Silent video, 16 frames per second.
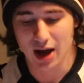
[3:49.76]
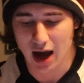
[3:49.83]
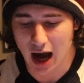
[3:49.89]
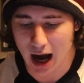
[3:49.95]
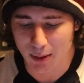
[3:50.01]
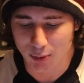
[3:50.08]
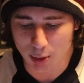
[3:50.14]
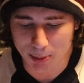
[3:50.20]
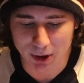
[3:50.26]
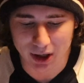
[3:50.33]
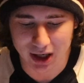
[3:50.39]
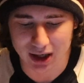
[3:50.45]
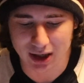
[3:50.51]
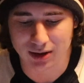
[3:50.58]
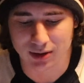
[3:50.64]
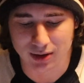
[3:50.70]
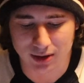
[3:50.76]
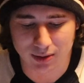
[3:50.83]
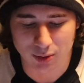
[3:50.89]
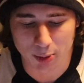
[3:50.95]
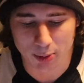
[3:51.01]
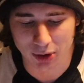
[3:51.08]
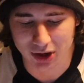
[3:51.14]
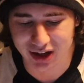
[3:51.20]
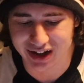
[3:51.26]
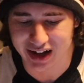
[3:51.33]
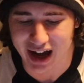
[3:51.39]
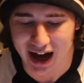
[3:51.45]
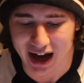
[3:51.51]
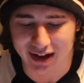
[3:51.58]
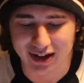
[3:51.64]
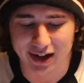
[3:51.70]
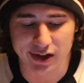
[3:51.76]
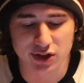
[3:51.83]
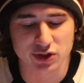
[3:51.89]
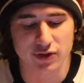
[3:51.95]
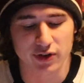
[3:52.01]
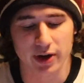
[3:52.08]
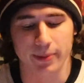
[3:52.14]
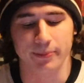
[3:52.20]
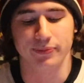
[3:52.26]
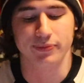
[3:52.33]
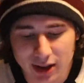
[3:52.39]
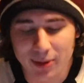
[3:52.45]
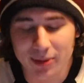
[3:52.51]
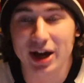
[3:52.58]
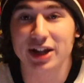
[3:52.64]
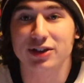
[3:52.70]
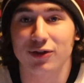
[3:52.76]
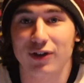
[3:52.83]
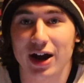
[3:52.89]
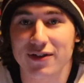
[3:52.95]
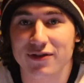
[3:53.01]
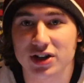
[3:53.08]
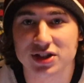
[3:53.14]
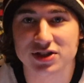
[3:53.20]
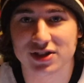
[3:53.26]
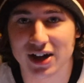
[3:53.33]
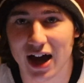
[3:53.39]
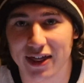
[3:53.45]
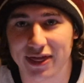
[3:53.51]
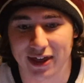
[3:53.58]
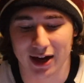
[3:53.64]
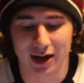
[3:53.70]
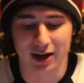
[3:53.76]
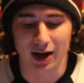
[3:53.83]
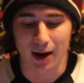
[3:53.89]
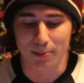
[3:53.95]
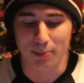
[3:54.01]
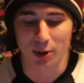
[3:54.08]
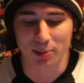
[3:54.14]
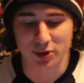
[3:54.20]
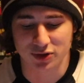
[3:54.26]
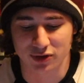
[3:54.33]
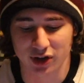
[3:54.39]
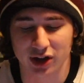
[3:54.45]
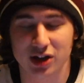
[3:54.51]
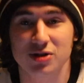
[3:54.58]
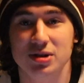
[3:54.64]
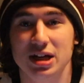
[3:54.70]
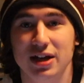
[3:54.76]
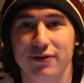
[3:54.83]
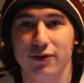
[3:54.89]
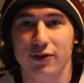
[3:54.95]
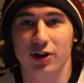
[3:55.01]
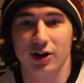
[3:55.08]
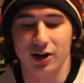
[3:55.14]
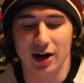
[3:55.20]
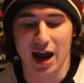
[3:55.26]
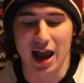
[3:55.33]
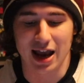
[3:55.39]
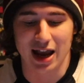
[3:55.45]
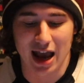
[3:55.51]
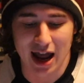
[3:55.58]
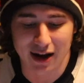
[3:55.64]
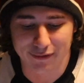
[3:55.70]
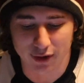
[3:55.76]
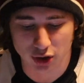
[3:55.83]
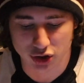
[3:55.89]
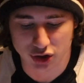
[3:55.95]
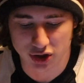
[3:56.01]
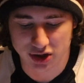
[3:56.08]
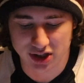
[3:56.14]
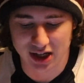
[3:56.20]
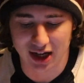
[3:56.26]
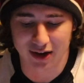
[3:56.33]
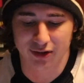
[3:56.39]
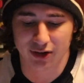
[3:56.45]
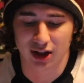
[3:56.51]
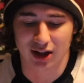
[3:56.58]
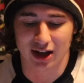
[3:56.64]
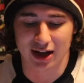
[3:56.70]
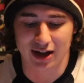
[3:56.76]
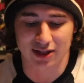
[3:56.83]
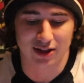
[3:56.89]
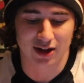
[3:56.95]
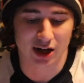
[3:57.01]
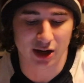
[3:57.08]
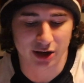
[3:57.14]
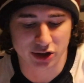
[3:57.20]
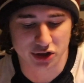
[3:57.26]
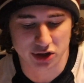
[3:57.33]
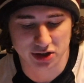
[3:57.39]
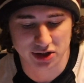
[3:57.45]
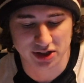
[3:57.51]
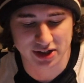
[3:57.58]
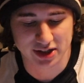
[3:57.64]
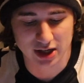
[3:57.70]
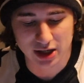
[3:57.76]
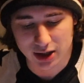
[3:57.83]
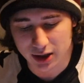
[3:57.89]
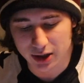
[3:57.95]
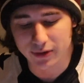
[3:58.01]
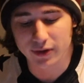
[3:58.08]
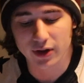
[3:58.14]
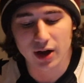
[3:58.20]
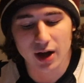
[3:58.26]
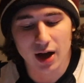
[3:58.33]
Uh, we'll put it in. We'll put it in. Not, not a huge fan. Then we got the Ravens. I think uh, purple is really unique for a NFL jersey, and I really like their jerseys here.